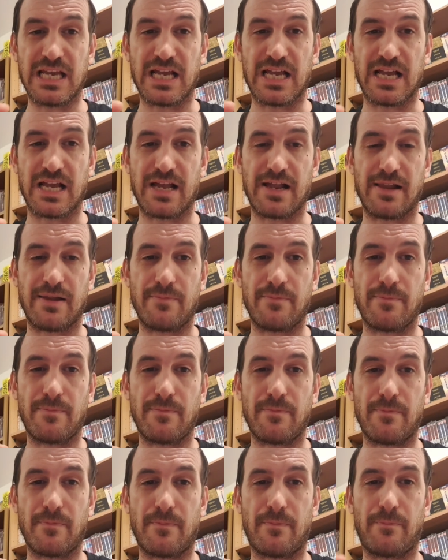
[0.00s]

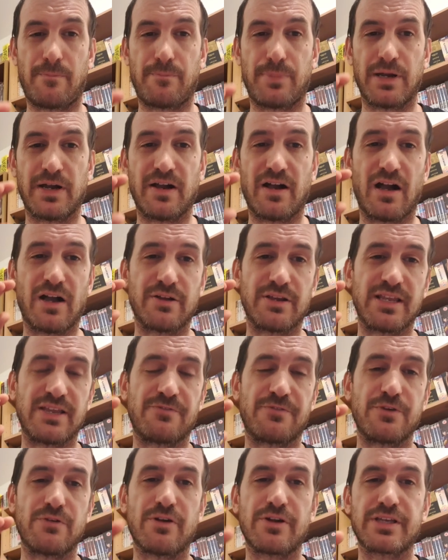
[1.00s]
Um, but I,
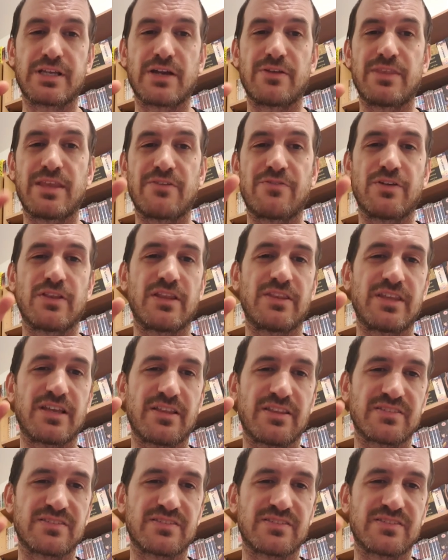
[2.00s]
if you're only going there for the other,